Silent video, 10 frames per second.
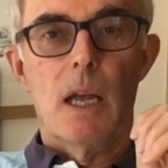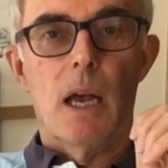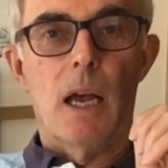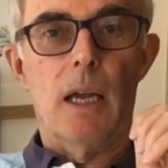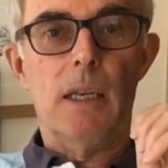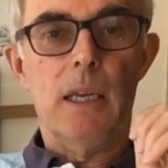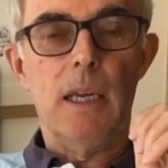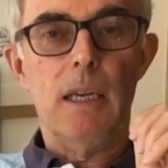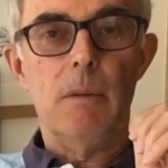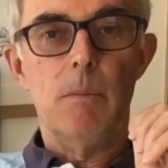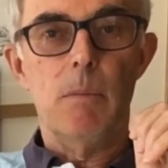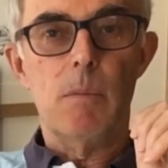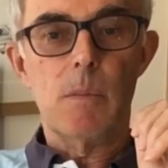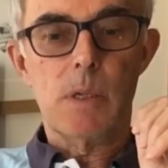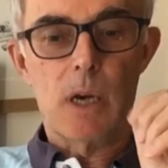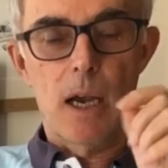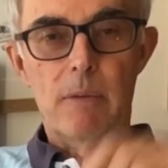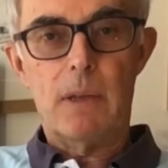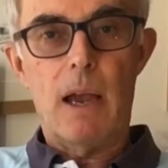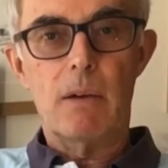and he dived
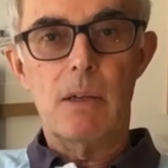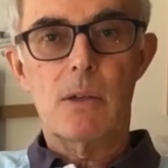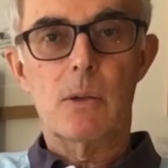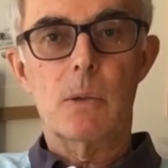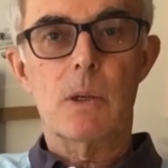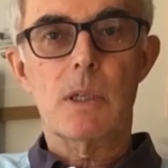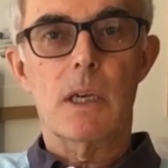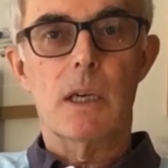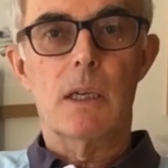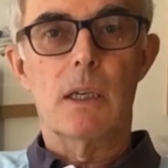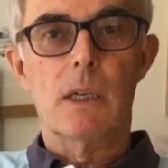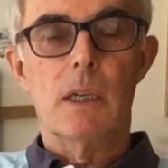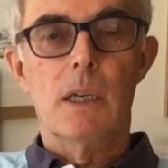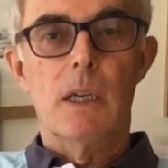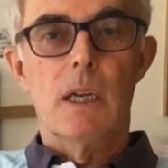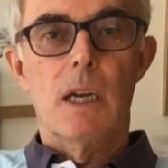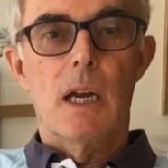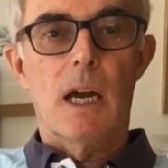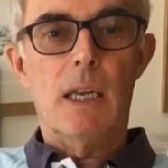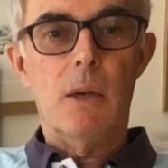down into the water,
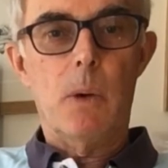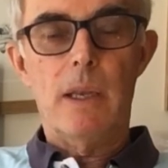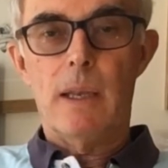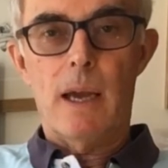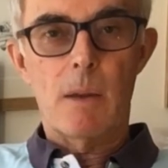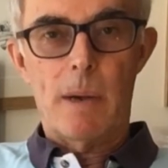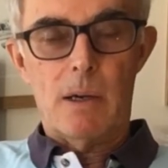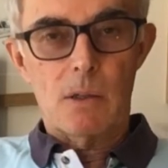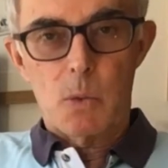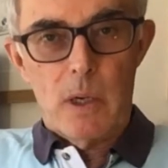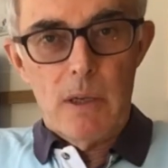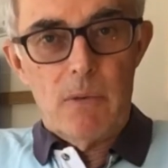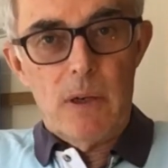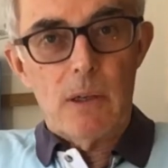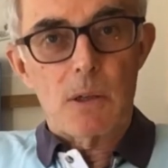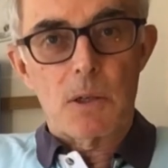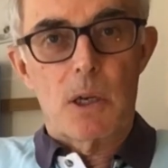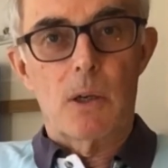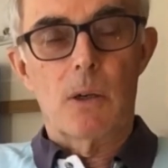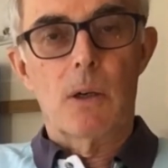and he went down about 20 feet or
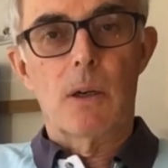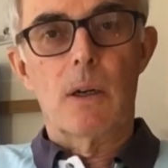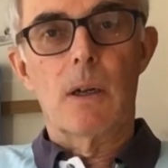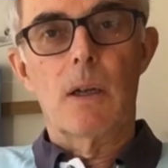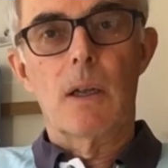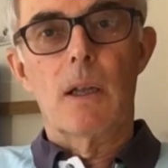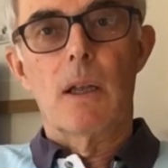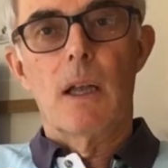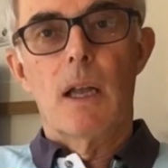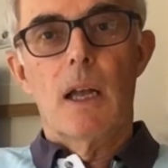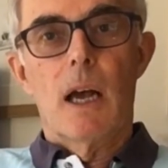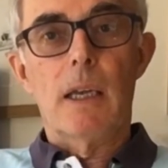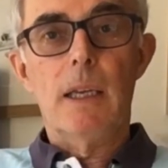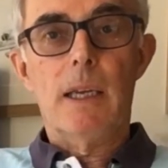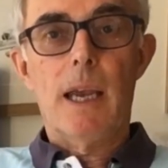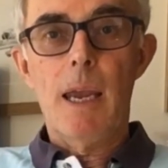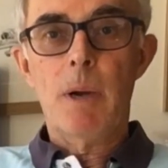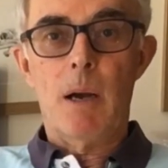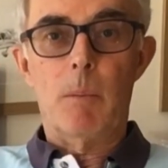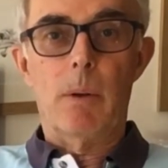so, and he came
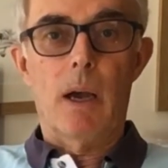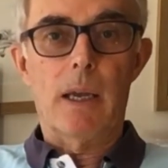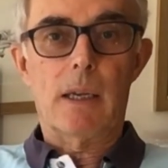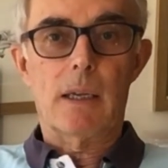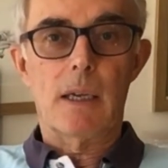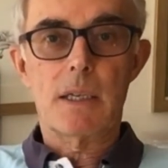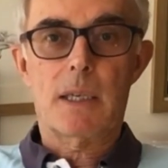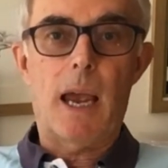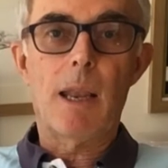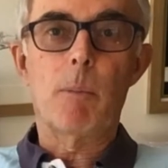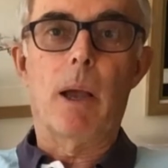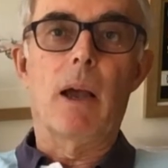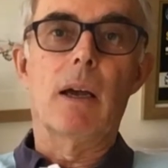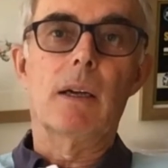up like Excalibur